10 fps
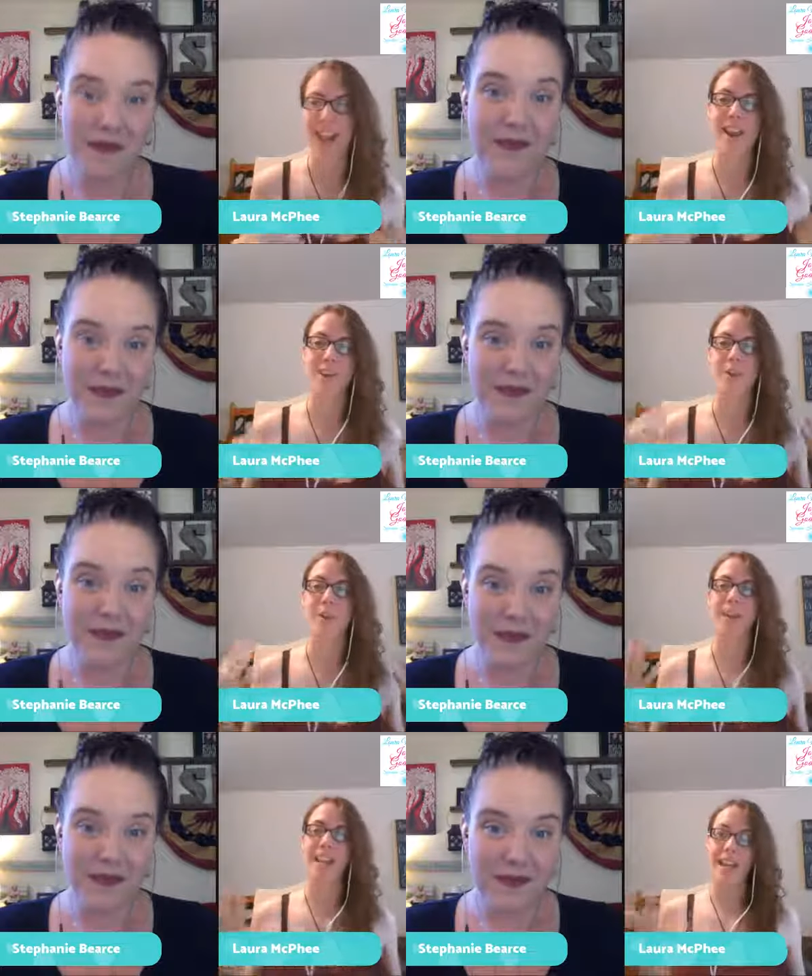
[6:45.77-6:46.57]
Speaker 1: and you don't
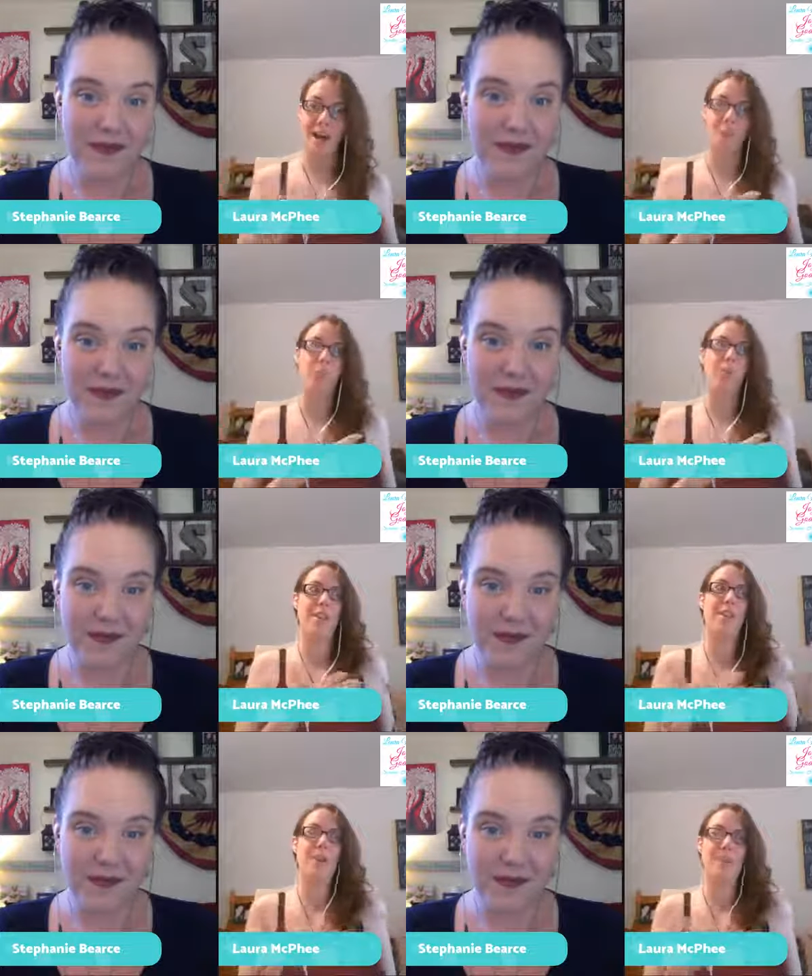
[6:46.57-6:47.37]

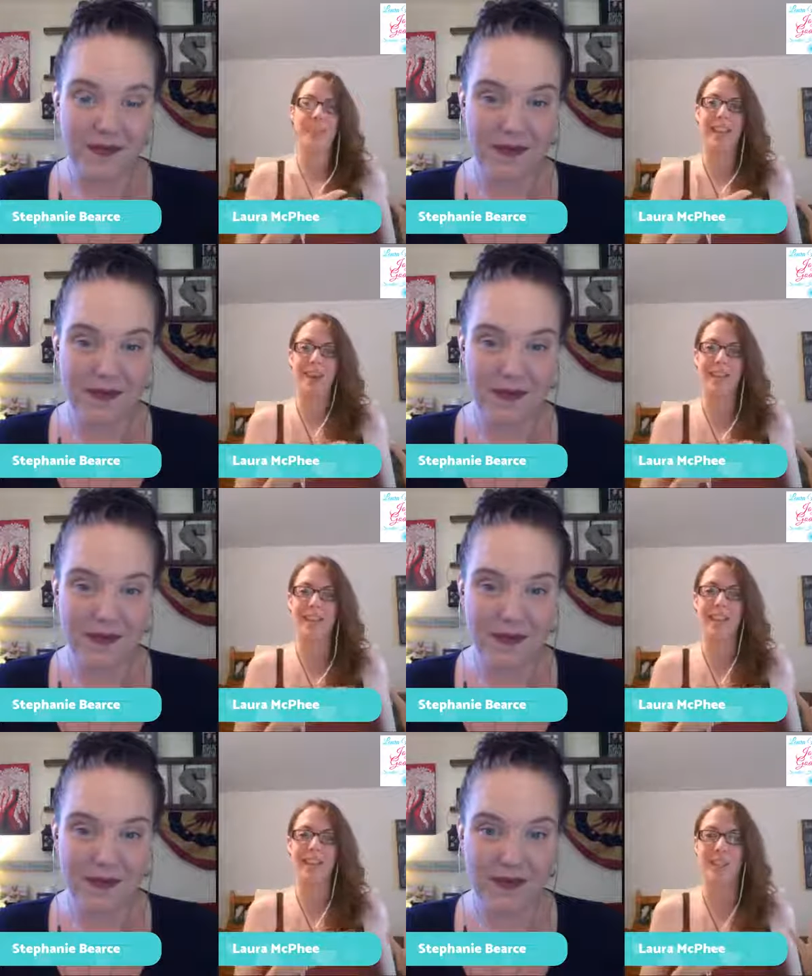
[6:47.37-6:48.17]
bring that
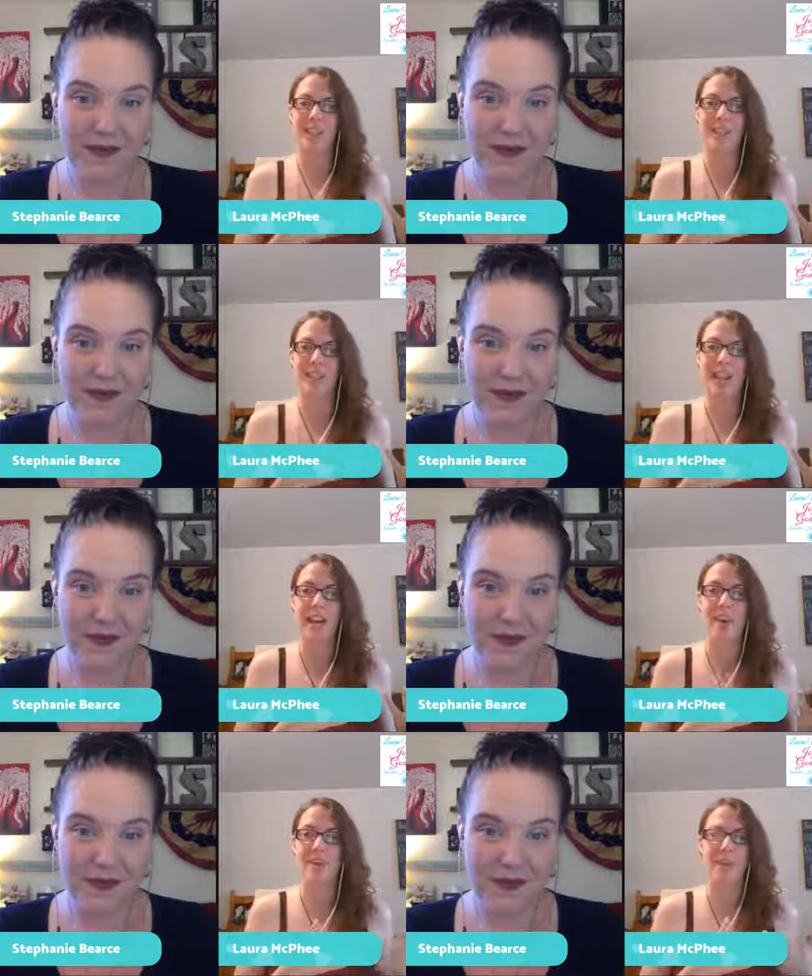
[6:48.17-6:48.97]
awareness to your shadow and